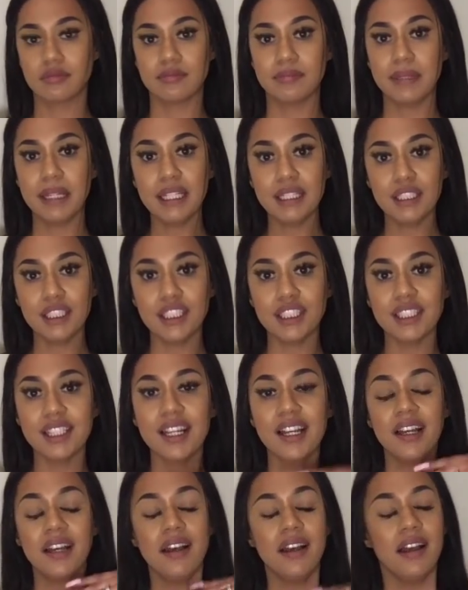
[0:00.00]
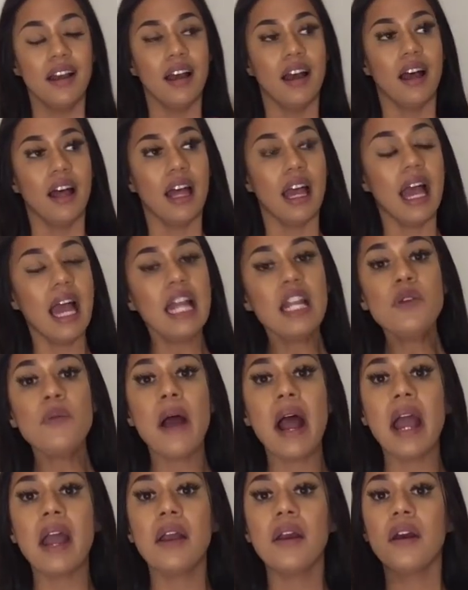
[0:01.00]
bitch.
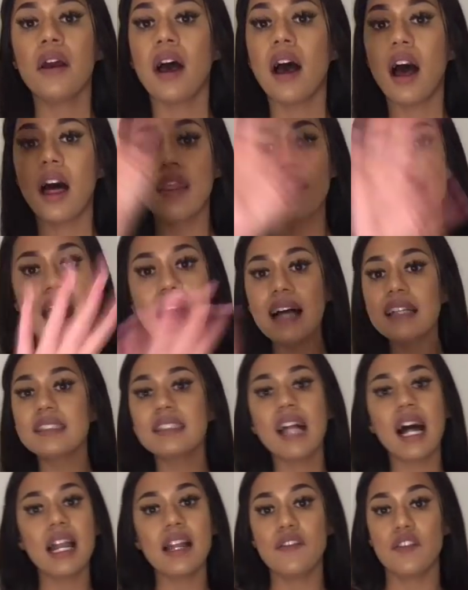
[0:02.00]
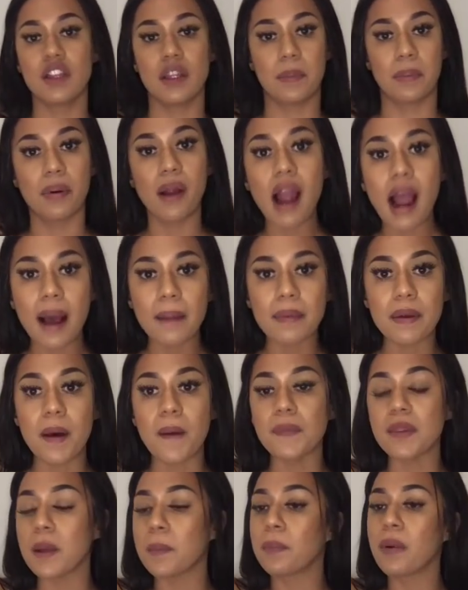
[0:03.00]
Anyway, that's not even the
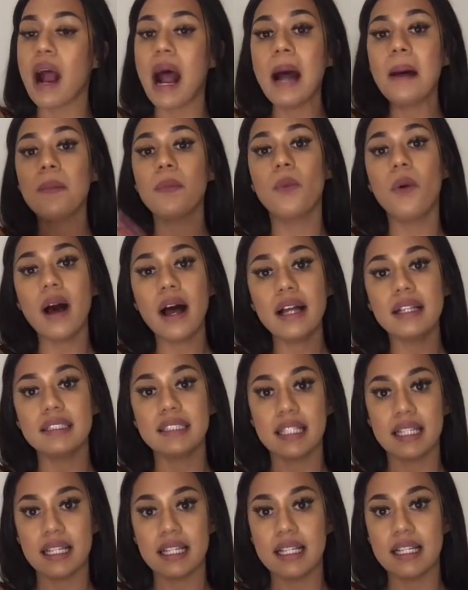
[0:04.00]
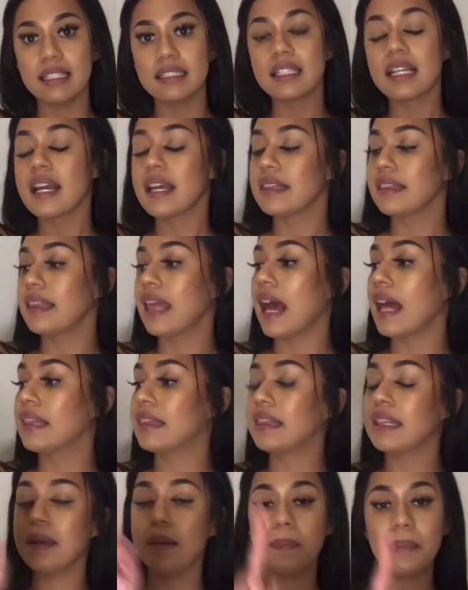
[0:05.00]
problem. The problem was is
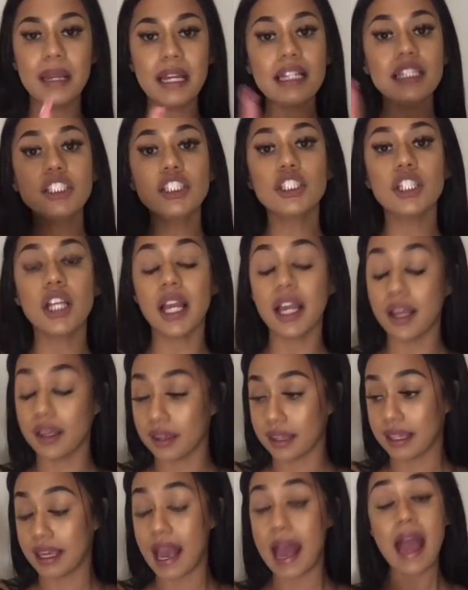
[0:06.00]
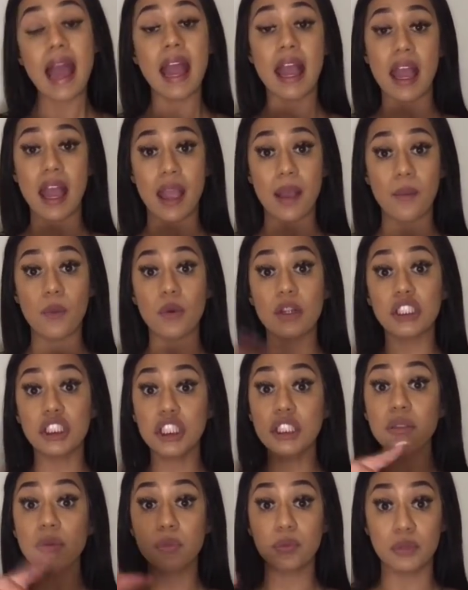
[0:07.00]
that the bitch came when
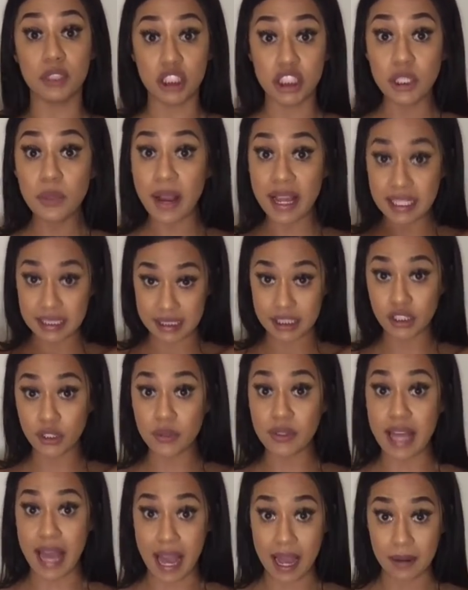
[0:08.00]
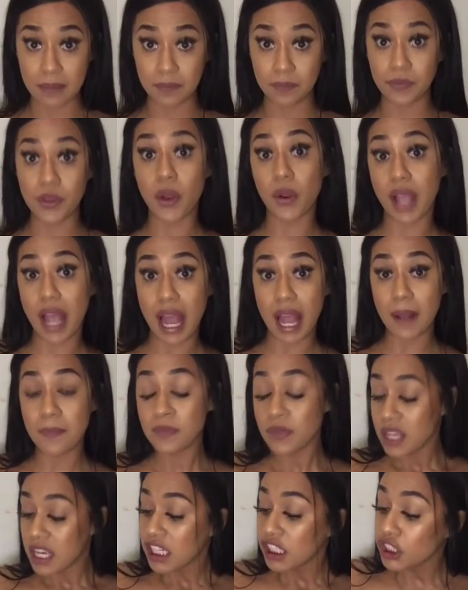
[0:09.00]
she went to do that,
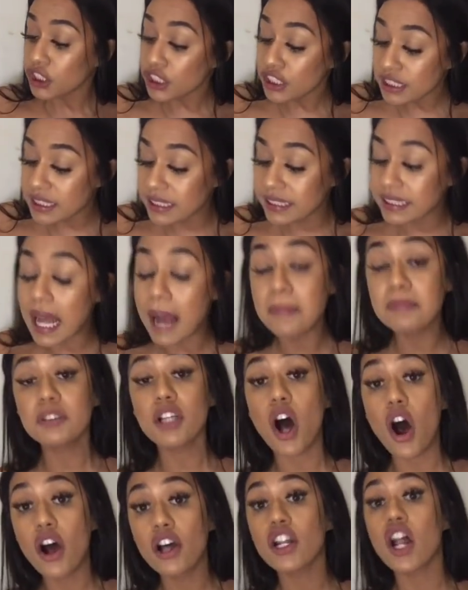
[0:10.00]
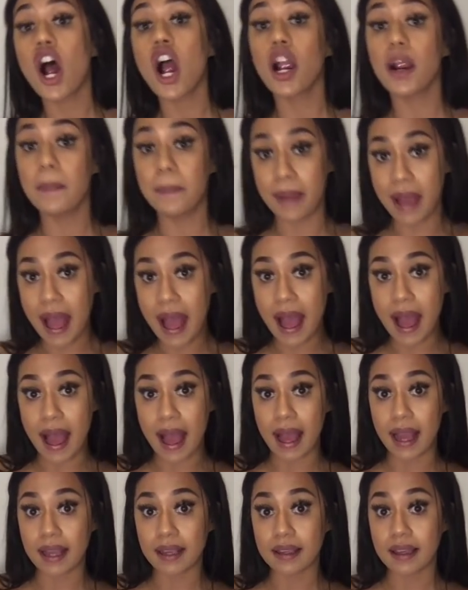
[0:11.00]
okay? She stepped on our
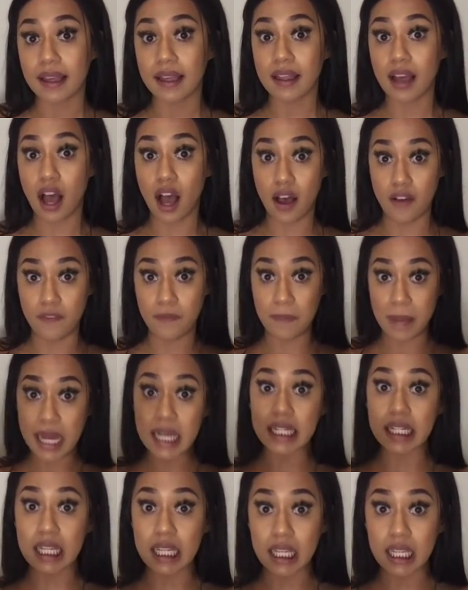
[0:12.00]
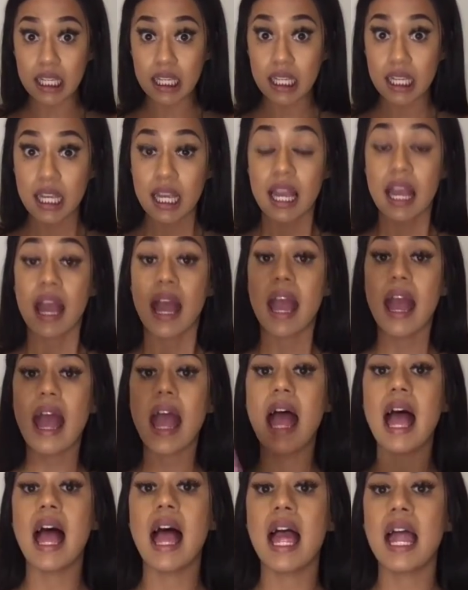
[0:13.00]
bag of money
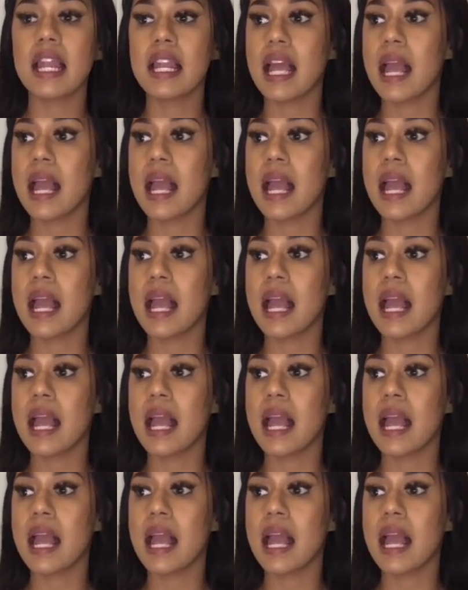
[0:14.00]
and